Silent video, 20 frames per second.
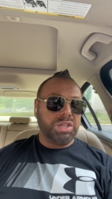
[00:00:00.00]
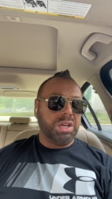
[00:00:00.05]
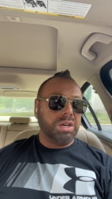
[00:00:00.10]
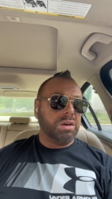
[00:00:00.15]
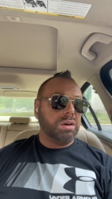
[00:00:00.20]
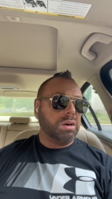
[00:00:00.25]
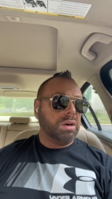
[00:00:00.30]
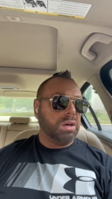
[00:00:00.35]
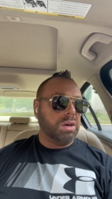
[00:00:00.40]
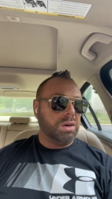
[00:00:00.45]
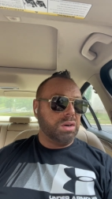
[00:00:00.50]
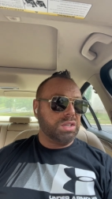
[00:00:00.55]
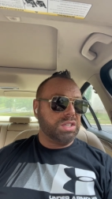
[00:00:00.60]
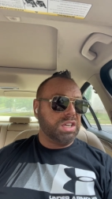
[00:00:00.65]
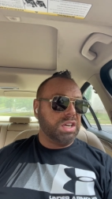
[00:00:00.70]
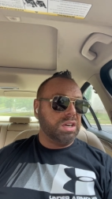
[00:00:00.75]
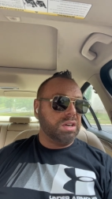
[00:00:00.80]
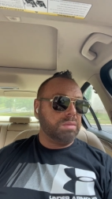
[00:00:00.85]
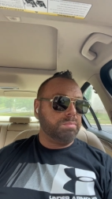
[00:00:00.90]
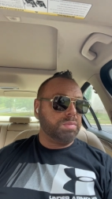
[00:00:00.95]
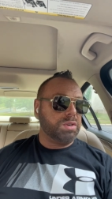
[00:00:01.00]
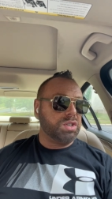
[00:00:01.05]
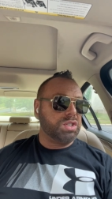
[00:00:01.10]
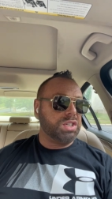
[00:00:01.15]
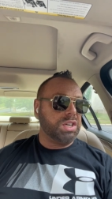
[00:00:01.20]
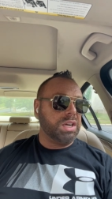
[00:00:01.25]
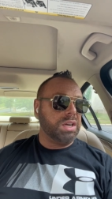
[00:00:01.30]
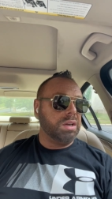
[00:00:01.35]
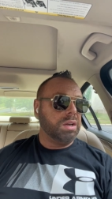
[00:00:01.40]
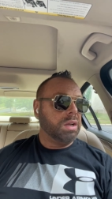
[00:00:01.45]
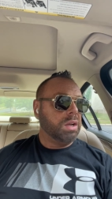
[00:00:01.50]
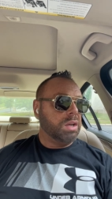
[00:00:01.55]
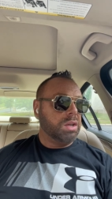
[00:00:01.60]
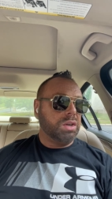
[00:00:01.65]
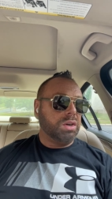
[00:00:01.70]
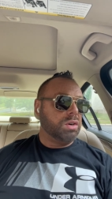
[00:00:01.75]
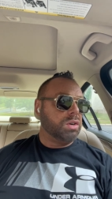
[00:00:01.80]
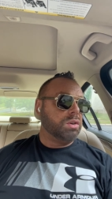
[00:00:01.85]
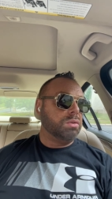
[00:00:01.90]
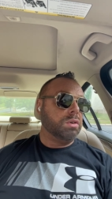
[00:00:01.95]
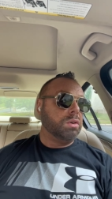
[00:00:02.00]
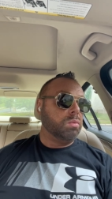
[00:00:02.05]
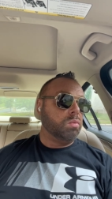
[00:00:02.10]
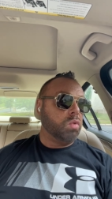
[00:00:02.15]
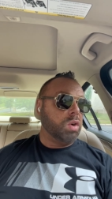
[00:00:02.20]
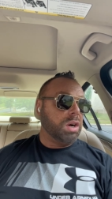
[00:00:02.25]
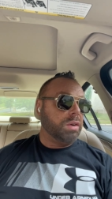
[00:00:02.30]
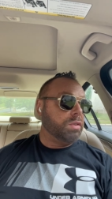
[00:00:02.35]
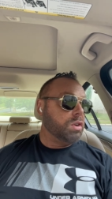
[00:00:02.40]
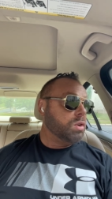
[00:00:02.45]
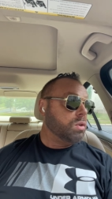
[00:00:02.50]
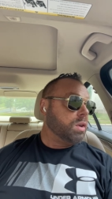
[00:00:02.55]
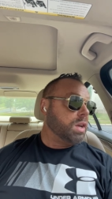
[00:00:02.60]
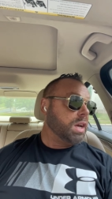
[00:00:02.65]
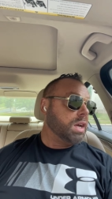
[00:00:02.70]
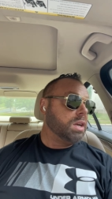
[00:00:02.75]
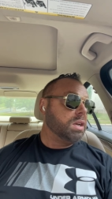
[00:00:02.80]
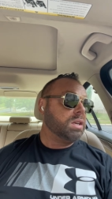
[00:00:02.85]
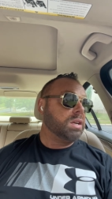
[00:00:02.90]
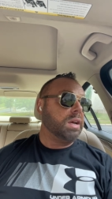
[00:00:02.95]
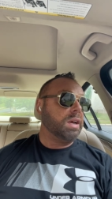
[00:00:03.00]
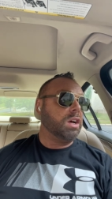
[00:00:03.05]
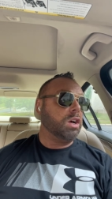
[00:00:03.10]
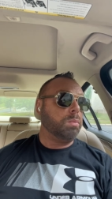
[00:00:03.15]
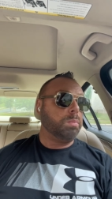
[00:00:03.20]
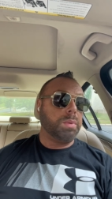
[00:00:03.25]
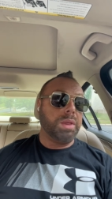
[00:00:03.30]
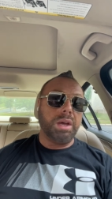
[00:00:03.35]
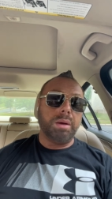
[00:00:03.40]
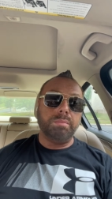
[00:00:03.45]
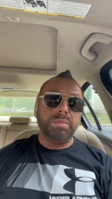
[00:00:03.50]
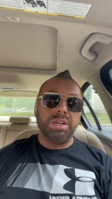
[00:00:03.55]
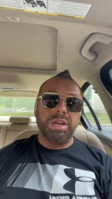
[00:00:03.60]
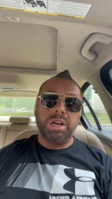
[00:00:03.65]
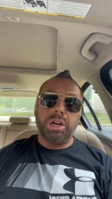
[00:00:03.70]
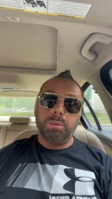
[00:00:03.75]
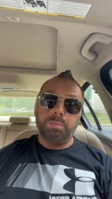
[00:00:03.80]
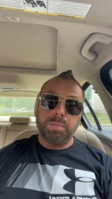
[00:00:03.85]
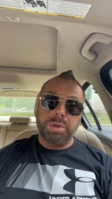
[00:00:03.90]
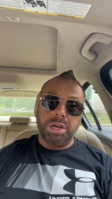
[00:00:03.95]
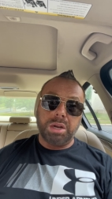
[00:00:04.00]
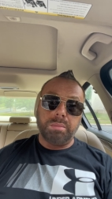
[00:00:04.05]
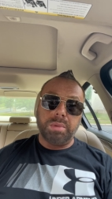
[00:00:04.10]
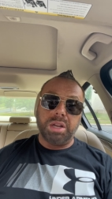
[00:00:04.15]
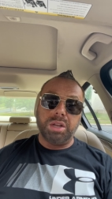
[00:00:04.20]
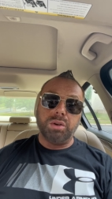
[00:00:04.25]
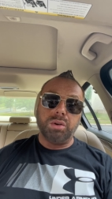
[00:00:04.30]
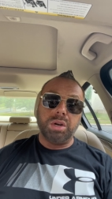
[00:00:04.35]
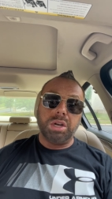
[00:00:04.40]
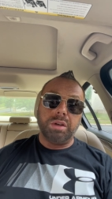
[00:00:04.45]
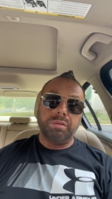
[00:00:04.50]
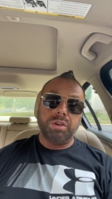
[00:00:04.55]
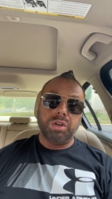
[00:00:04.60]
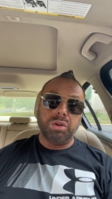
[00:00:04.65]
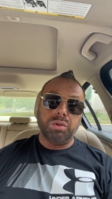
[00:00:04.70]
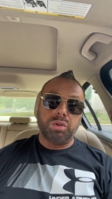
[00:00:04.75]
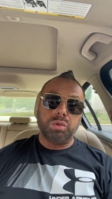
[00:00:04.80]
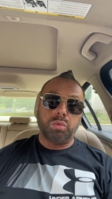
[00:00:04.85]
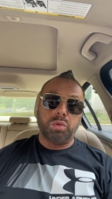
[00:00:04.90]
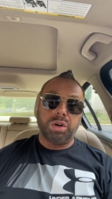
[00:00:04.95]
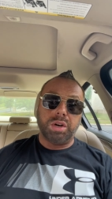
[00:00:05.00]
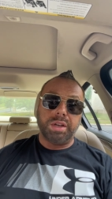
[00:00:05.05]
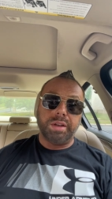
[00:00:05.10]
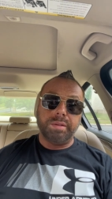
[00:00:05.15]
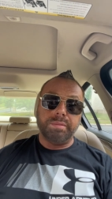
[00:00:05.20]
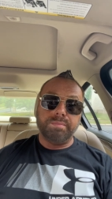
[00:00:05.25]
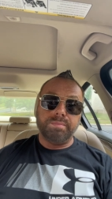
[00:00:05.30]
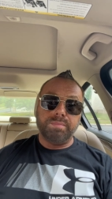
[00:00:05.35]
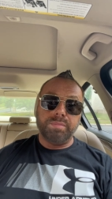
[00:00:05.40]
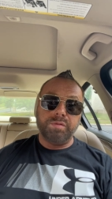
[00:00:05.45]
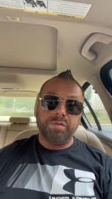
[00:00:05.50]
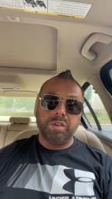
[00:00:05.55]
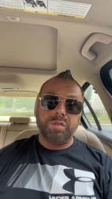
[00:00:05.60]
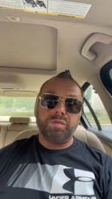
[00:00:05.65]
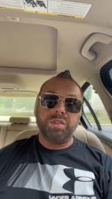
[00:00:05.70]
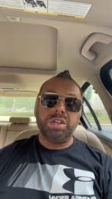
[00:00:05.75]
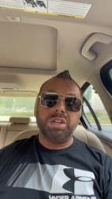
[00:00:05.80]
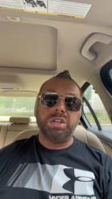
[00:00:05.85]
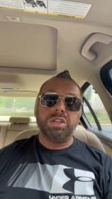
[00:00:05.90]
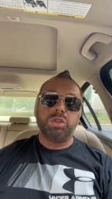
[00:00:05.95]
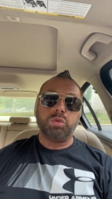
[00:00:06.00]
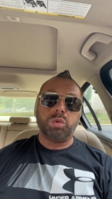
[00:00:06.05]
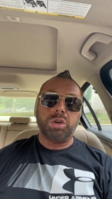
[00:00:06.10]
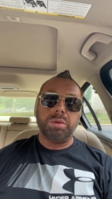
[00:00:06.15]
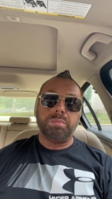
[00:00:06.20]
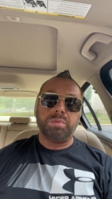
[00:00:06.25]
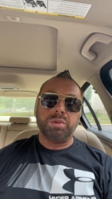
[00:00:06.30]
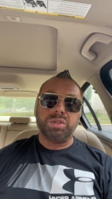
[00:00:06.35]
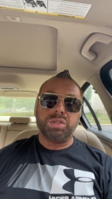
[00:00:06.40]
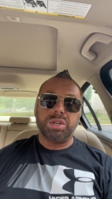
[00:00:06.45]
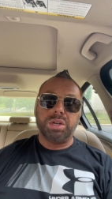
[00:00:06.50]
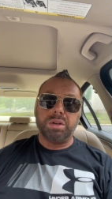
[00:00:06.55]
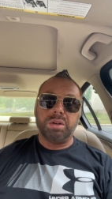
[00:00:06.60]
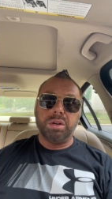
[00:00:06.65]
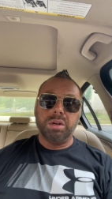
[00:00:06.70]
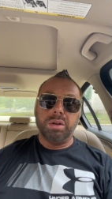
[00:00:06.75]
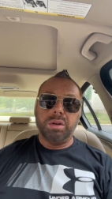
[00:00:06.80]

or 110%, you're doing whatever you can to help them, to help them, and they're giving you 20, 15 to 20%.